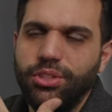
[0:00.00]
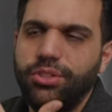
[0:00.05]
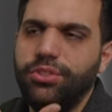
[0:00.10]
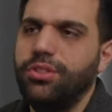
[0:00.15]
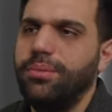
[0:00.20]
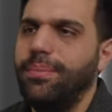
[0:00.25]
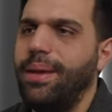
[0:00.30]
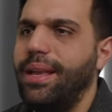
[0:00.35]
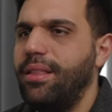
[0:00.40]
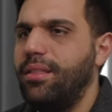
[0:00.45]
just
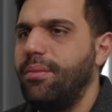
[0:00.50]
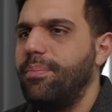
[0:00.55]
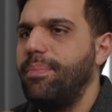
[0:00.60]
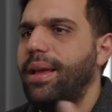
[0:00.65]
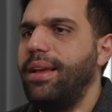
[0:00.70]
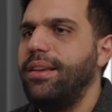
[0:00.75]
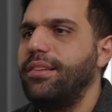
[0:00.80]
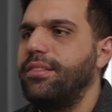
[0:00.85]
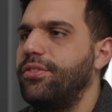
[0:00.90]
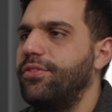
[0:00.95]
to make the
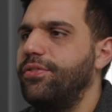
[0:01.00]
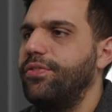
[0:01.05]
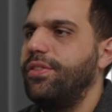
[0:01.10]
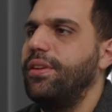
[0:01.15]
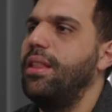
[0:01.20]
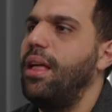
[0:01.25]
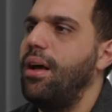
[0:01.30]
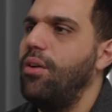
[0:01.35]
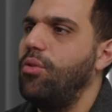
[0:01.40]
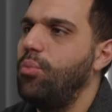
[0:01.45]
bass
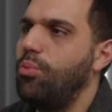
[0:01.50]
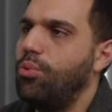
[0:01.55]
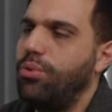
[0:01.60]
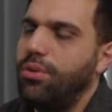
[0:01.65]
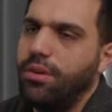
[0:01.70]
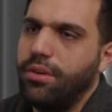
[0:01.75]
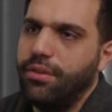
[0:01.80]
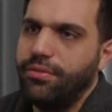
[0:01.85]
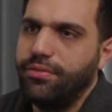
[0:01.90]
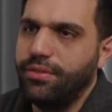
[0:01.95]
fill out
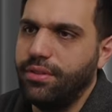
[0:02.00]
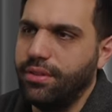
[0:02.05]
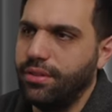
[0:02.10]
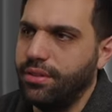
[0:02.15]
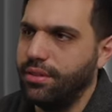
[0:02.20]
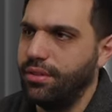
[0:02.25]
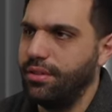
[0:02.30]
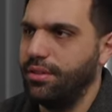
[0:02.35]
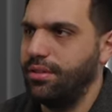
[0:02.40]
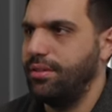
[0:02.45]
more of
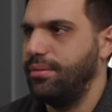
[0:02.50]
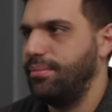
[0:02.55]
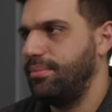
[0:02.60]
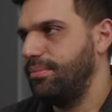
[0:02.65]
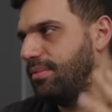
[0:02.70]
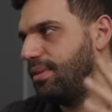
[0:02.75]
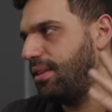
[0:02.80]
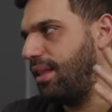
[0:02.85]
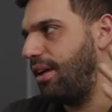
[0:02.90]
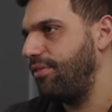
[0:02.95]
the
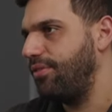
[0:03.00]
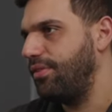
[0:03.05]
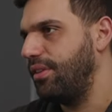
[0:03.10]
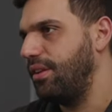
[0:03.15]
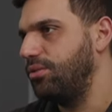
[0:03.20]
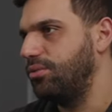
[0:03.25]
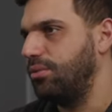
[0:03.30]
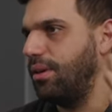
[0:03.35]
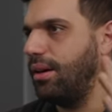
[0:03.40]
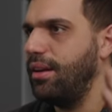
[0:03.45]
left
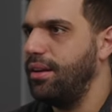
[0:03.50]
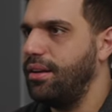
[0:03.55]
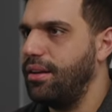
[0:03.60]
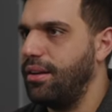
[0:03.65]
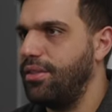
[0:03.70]
and right.